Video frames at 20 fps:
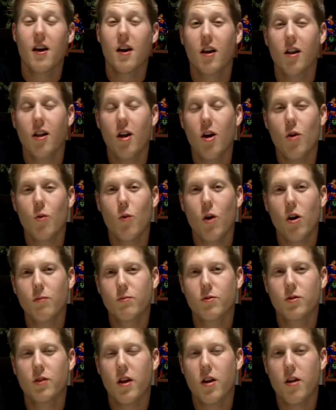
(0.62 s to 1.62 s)
Hello and
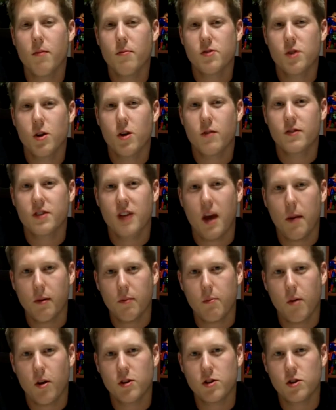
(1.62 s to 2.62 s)
welcome to another episode of
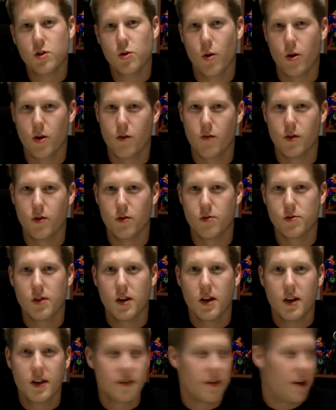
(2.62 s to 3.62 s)
Atomic Martian Toy
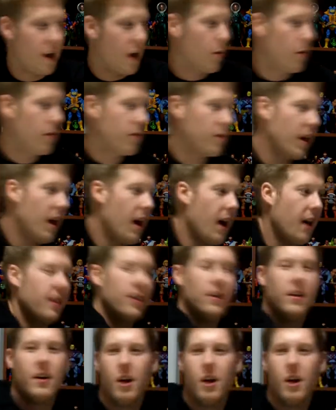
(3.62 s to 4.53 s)
Reviews. Today we've got